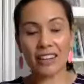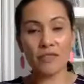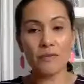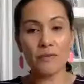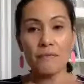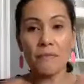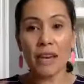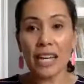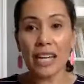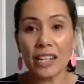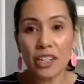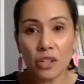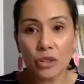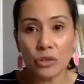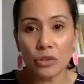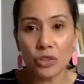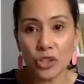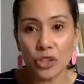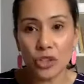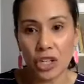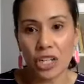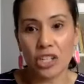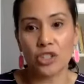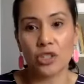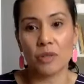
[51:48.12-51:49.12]
have made a huge
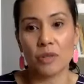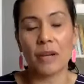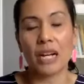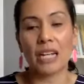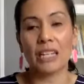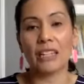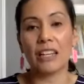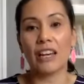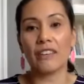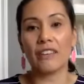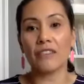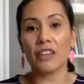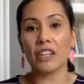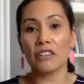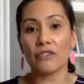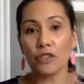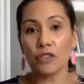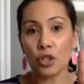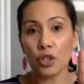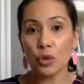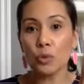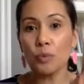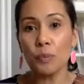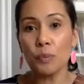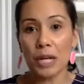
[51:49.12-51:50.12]
change in my life. And if
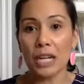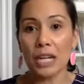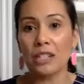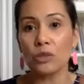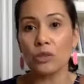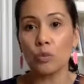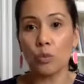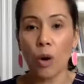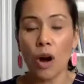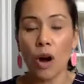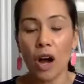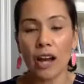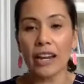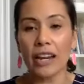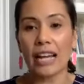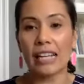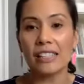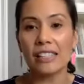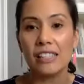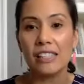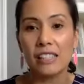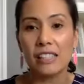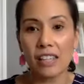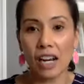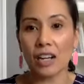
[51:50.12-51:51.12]
you picked one
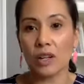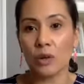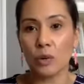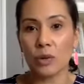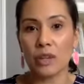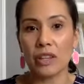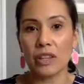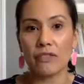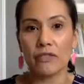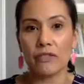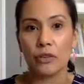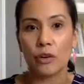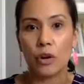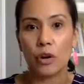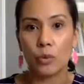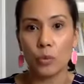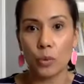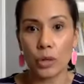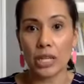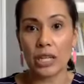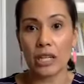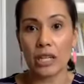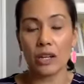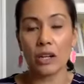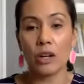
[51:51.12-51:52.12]
and stuck with it for a
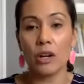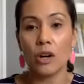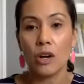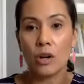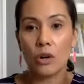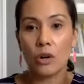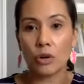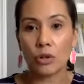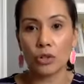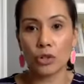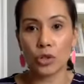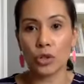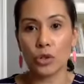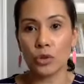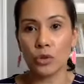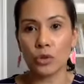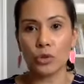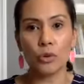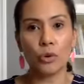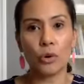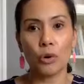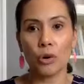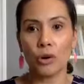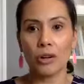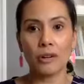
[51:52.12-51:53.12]
week or 2
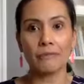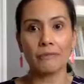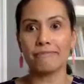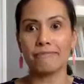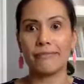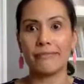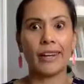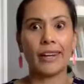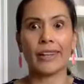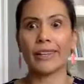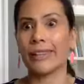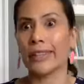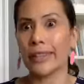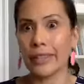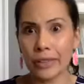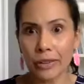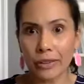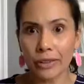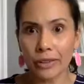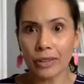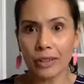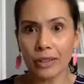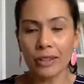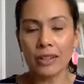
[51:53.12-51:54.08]
or a year,